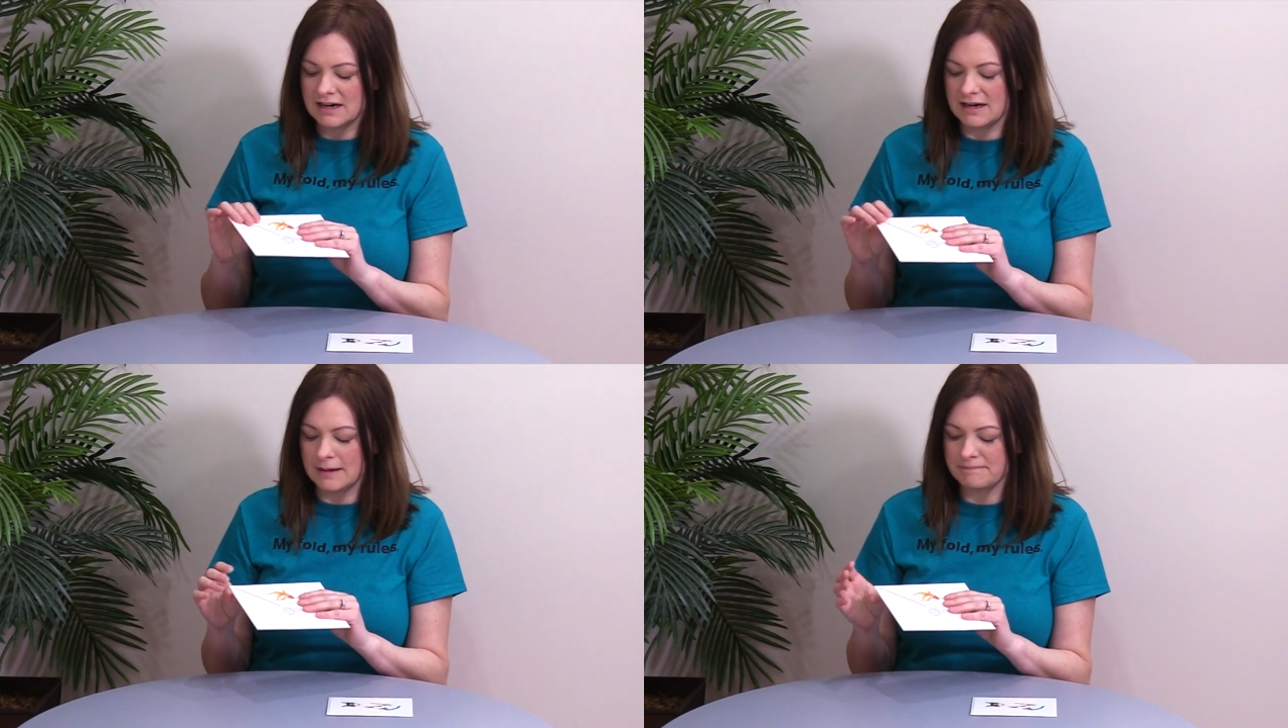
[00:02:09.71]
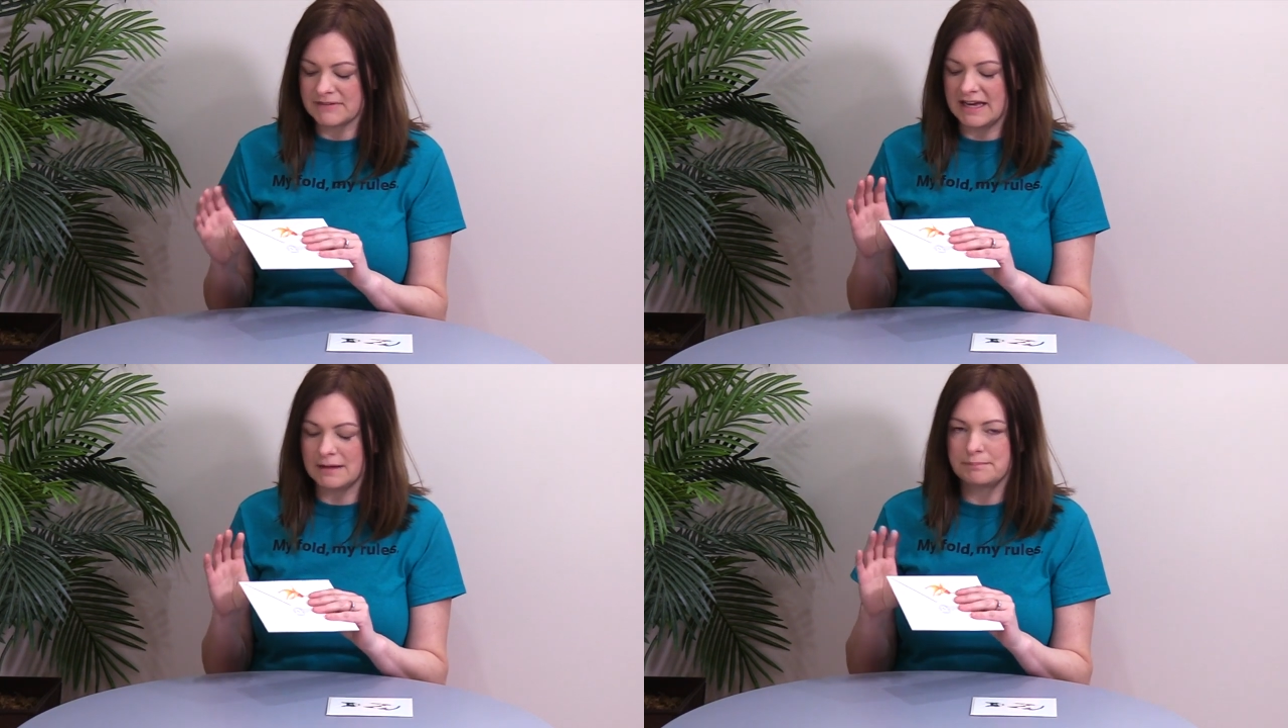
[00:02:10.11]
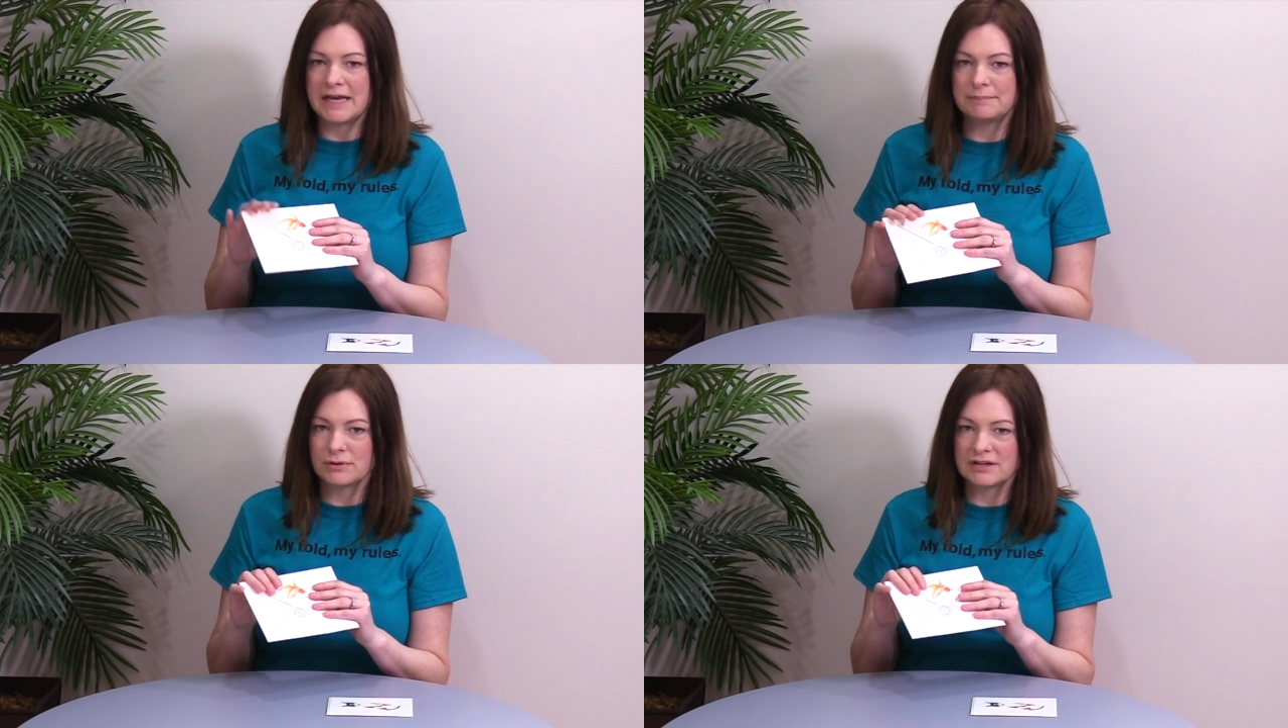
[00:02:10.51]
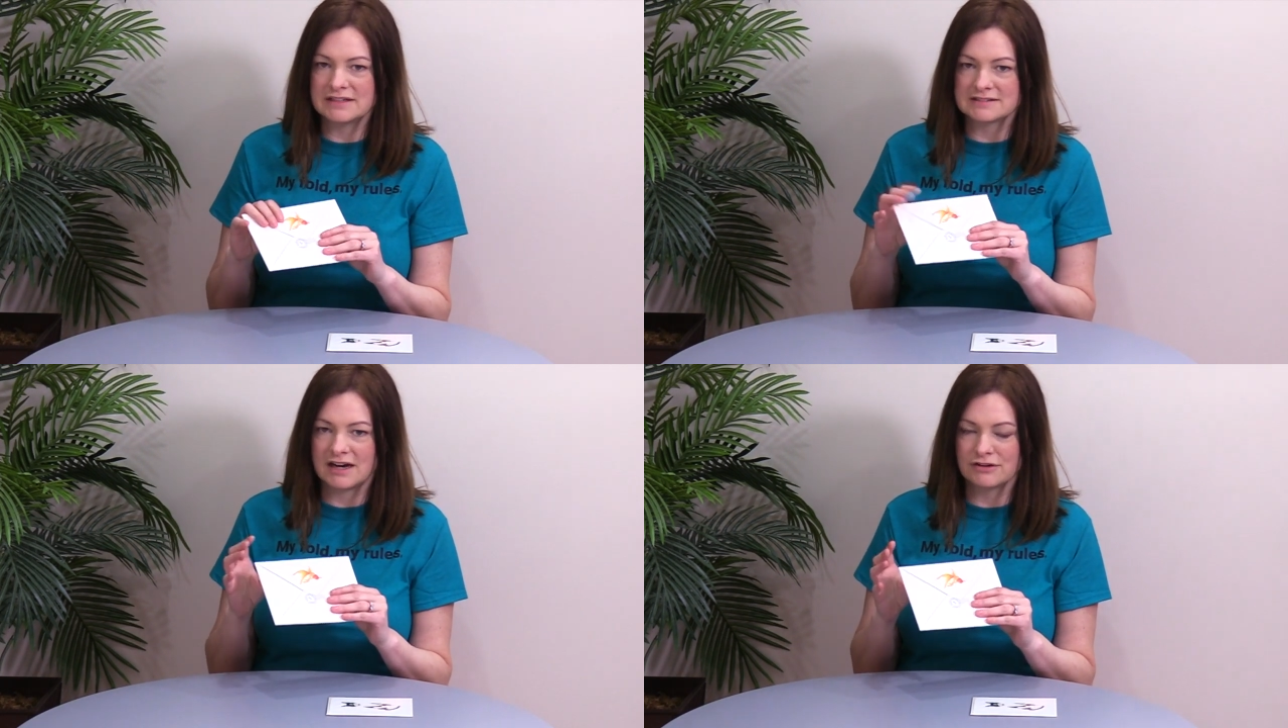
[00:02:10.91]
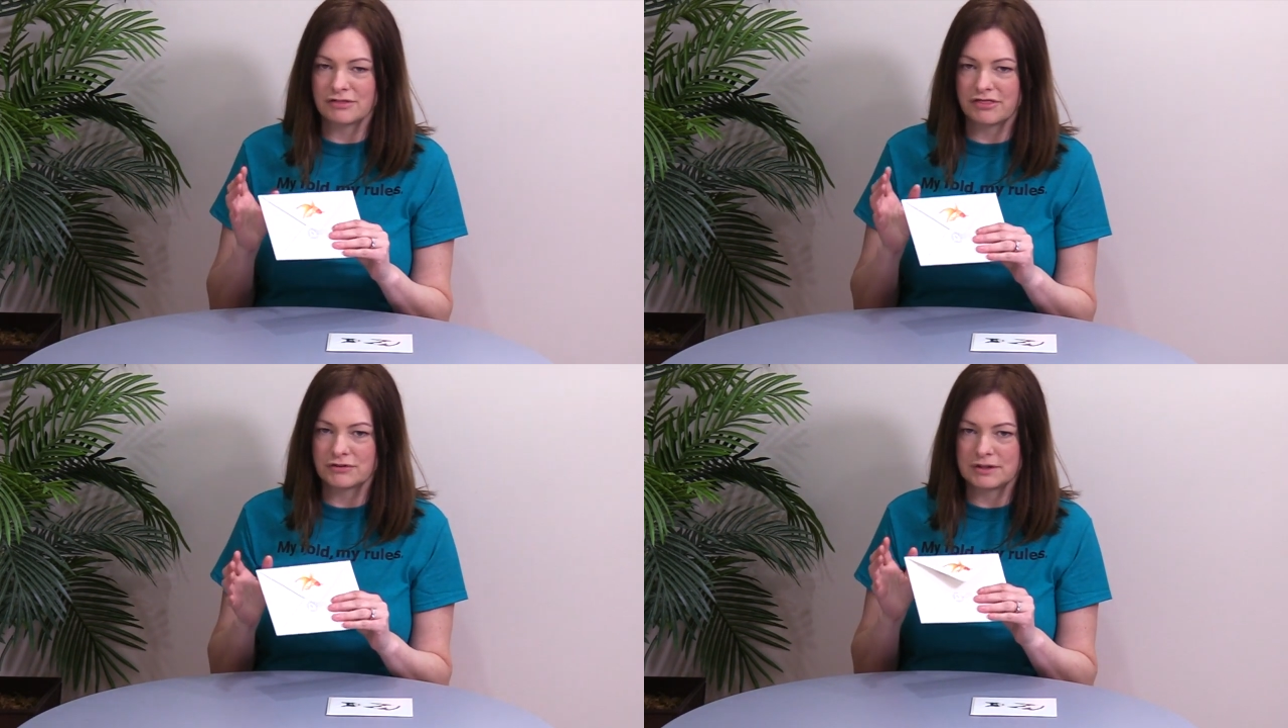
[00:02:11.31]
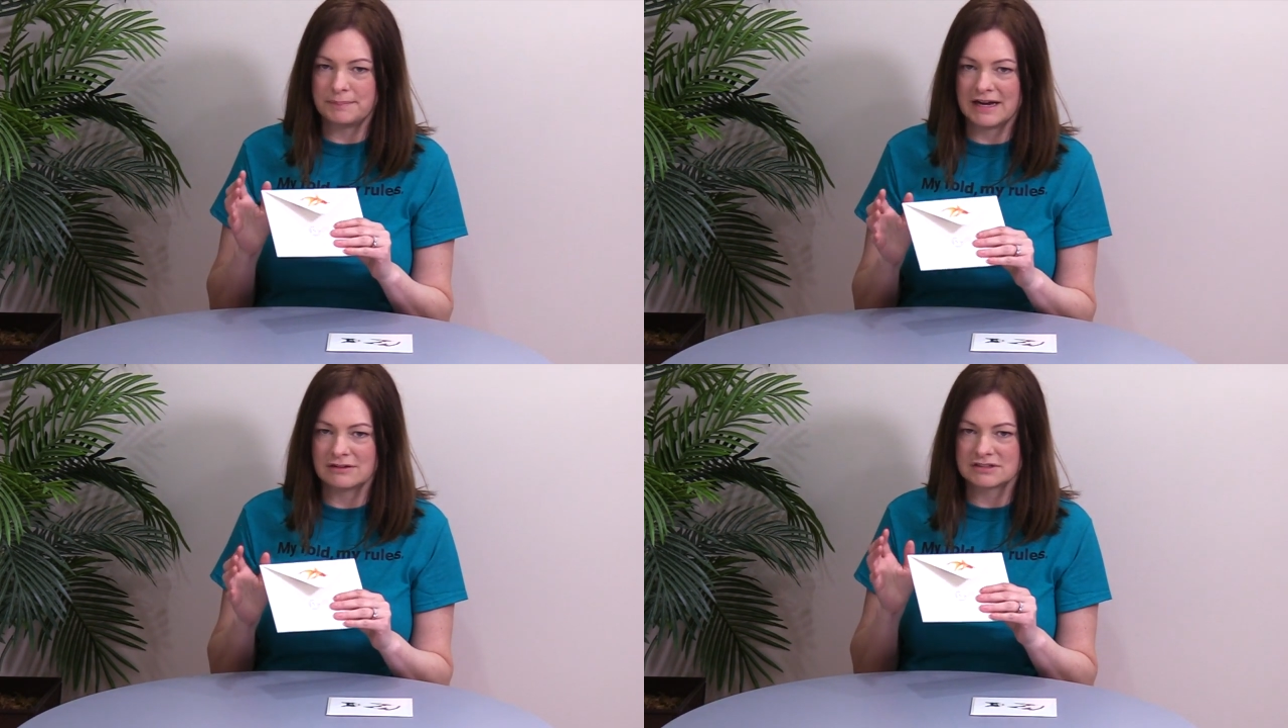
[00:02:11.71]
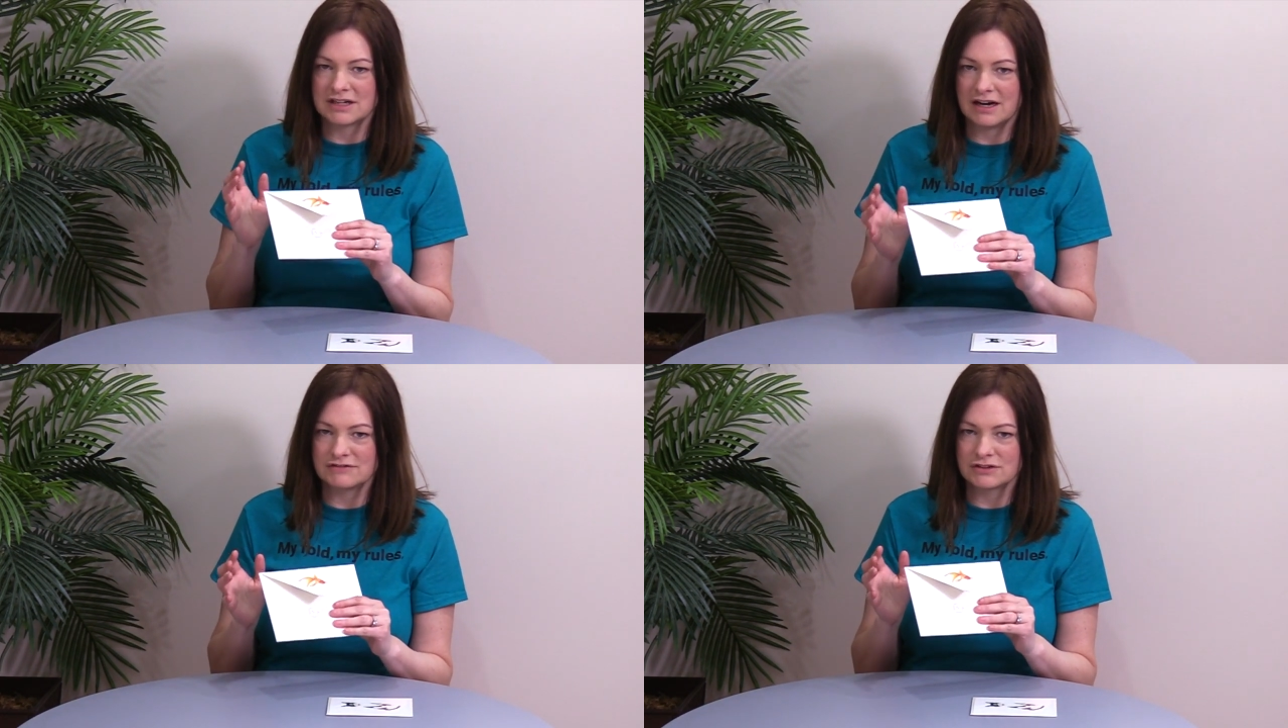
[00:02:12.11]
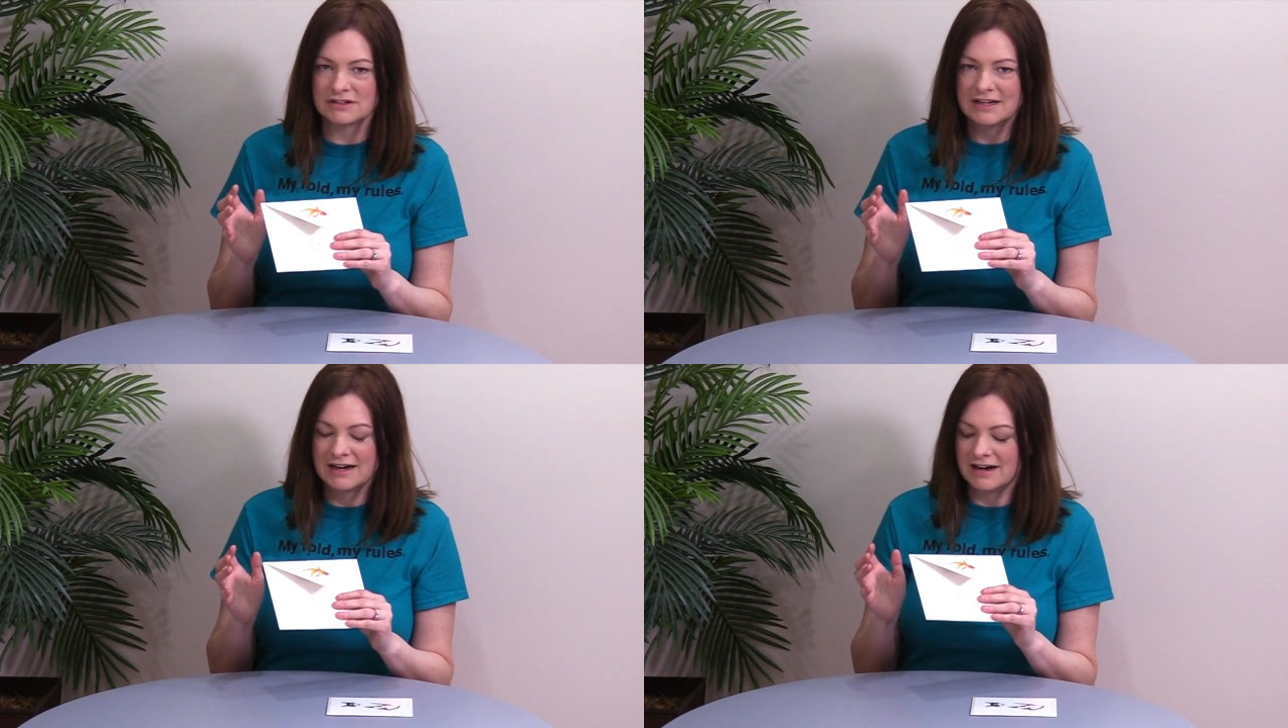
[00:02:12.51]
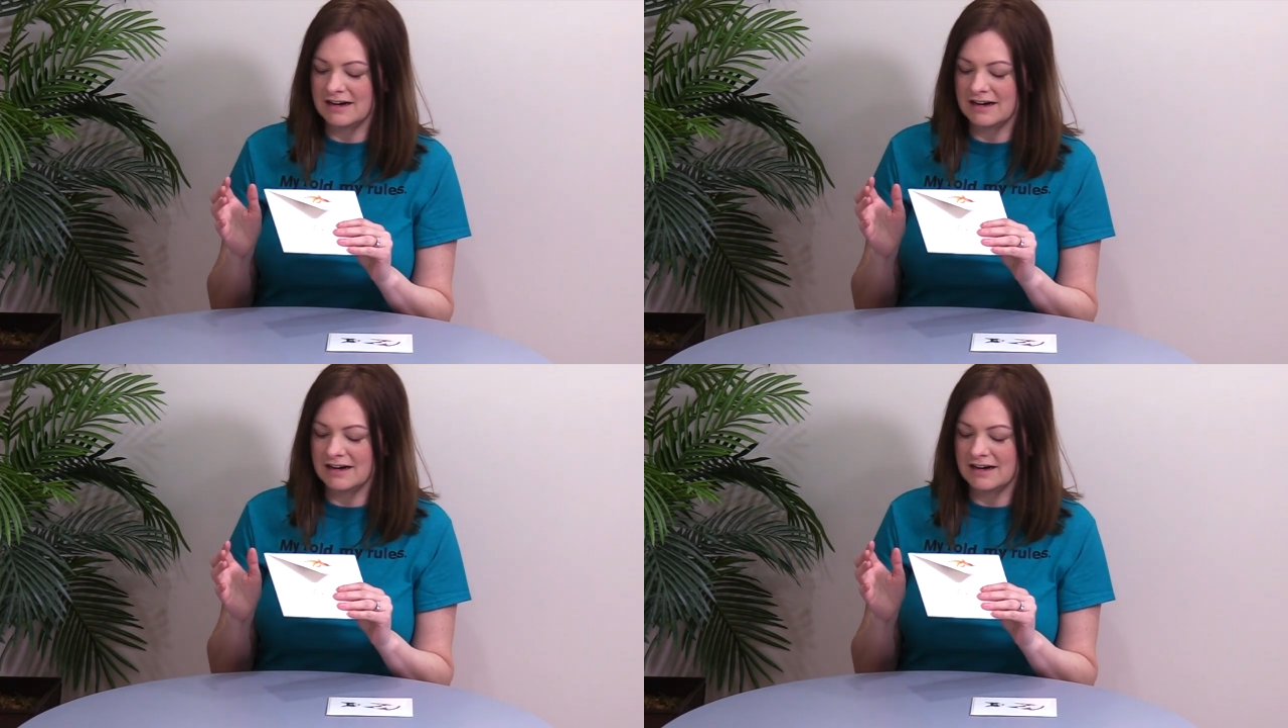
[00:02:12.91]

Um, and paper is 130 pound cover,